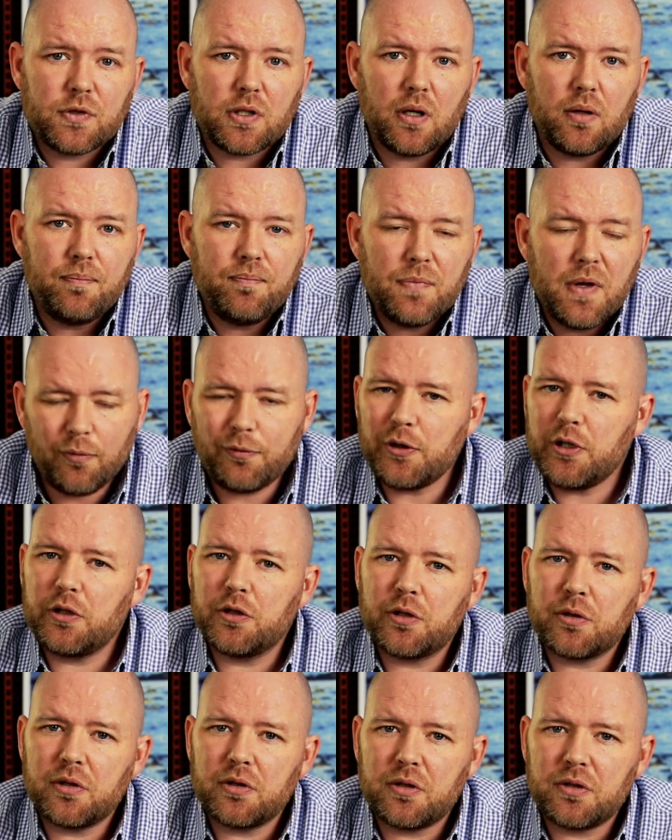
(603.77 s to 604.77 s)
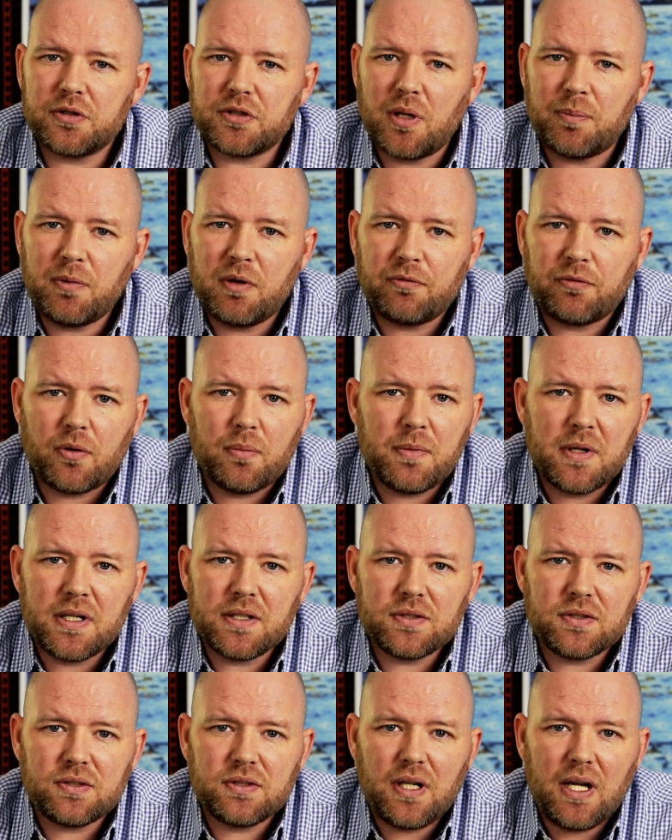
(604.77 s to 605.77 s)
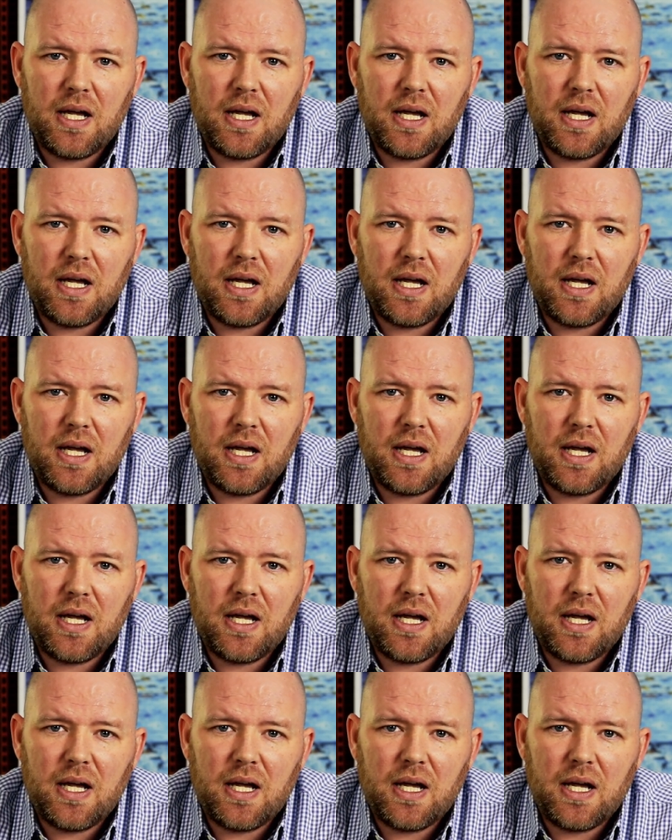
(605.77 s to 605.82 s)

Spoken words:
So hopefully you learned a little something from this,